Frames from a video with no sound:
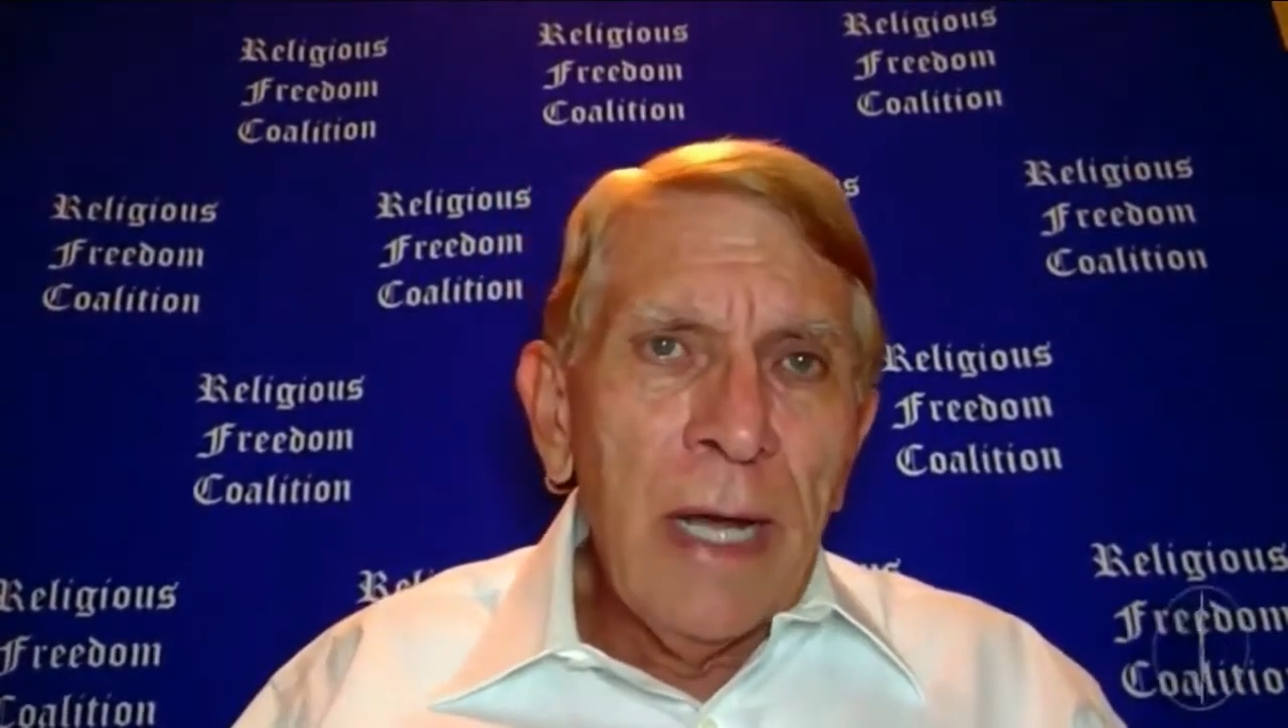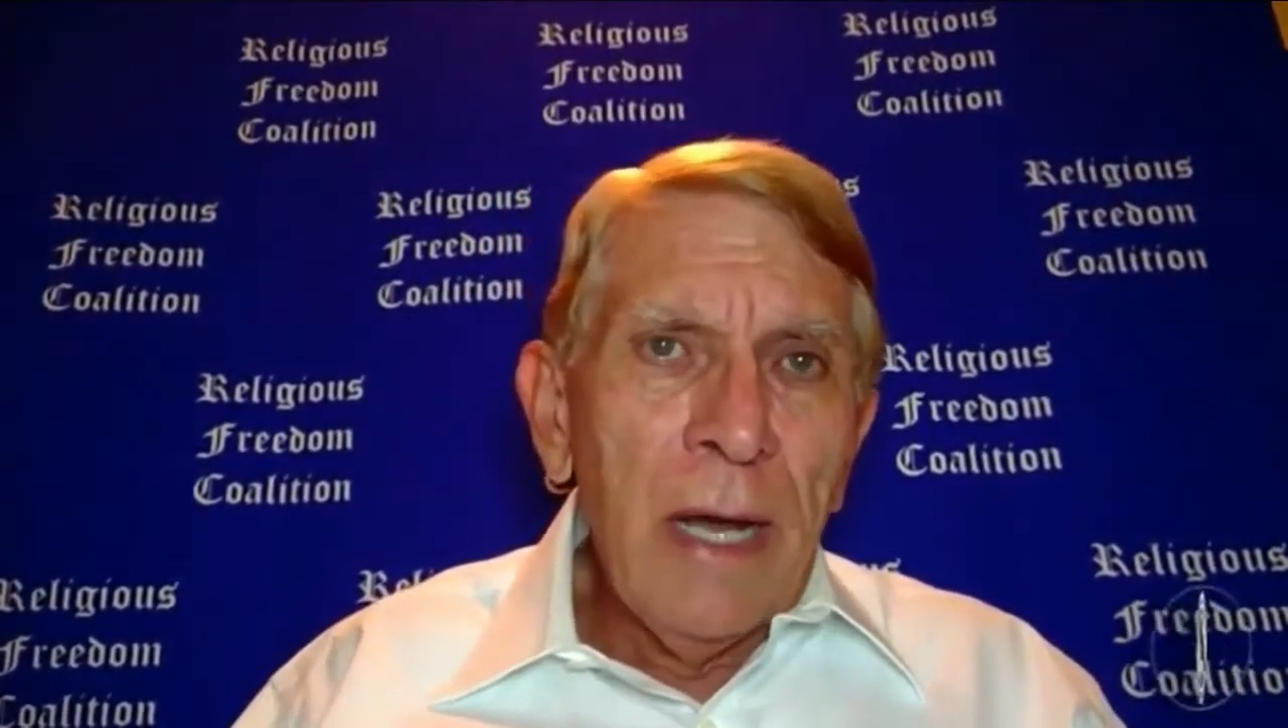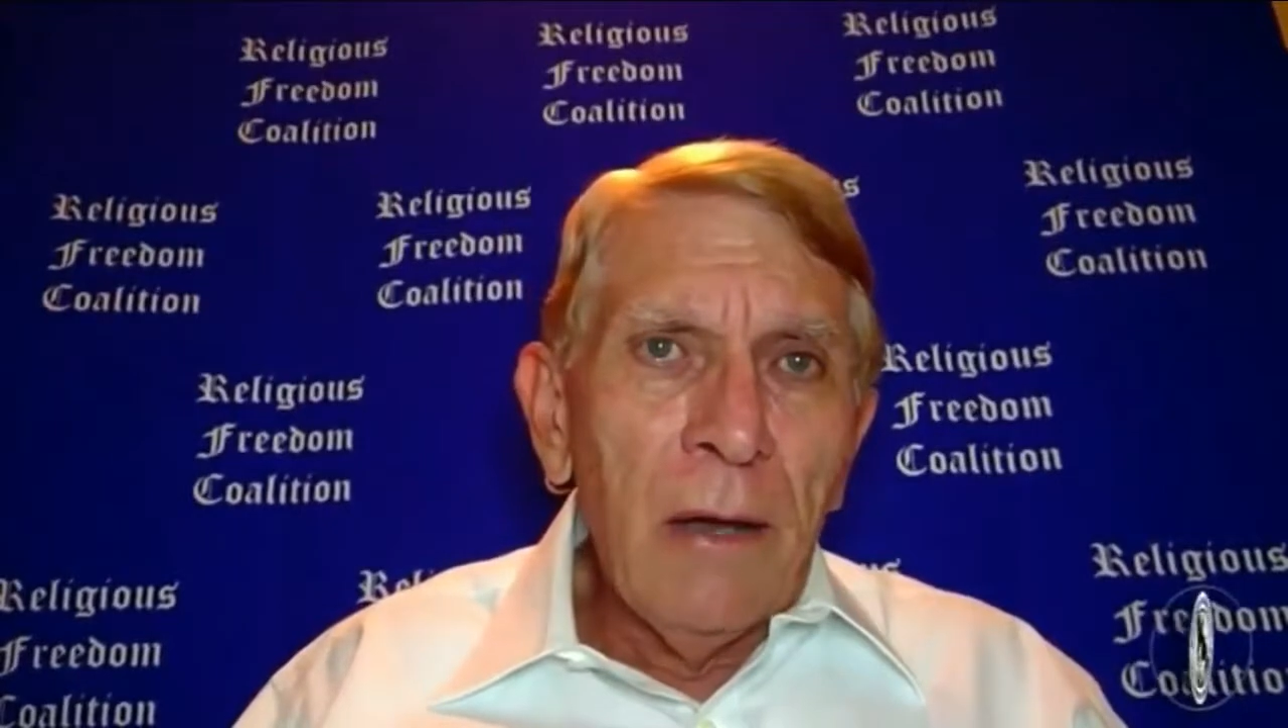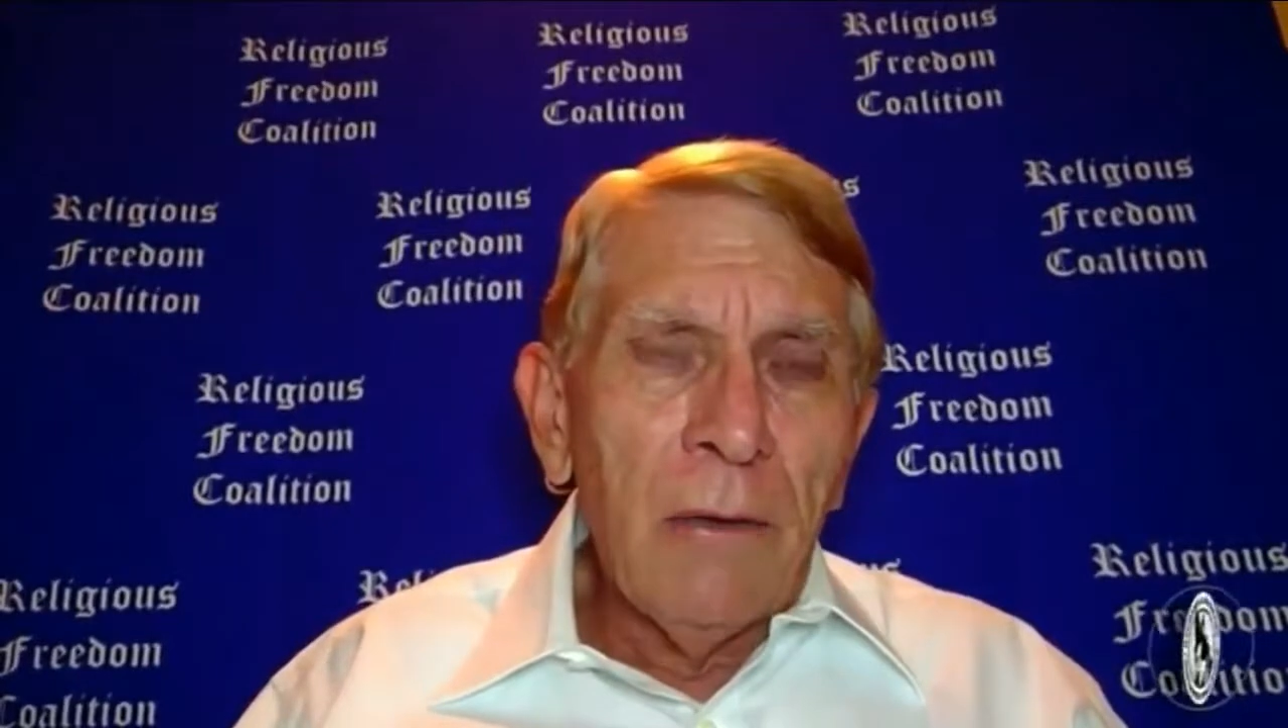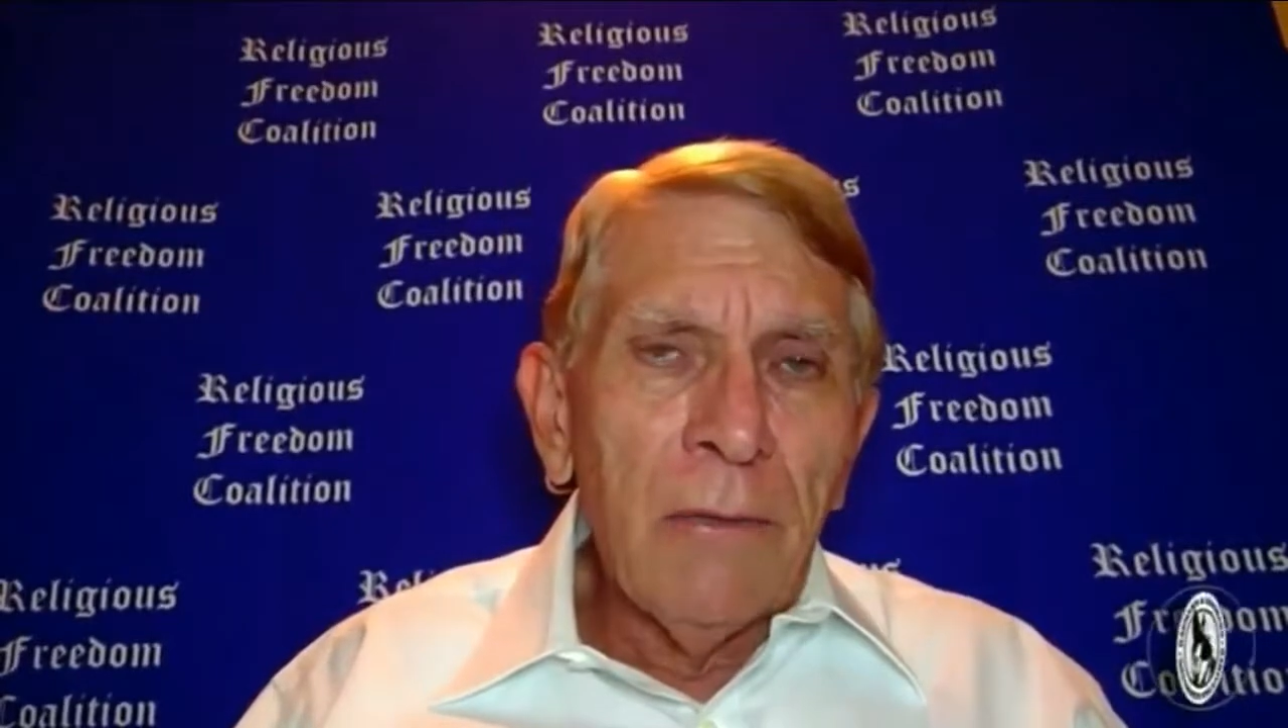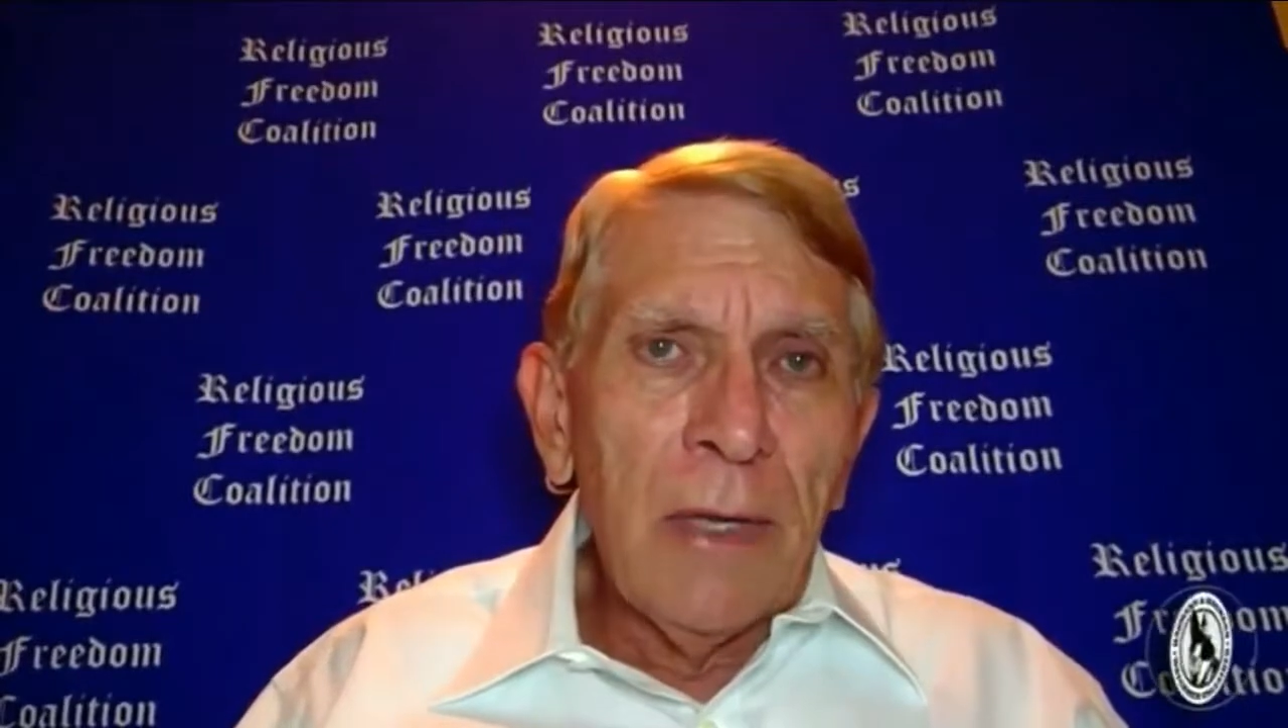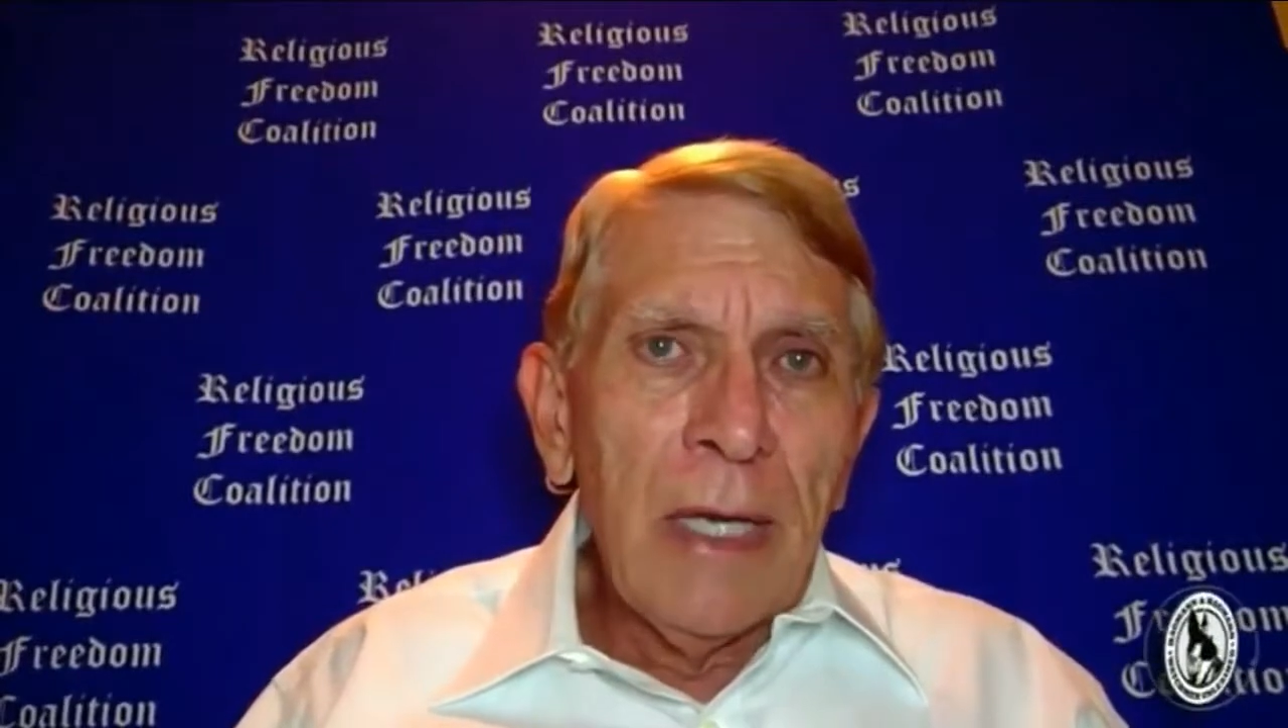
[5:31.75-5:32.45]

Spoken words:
how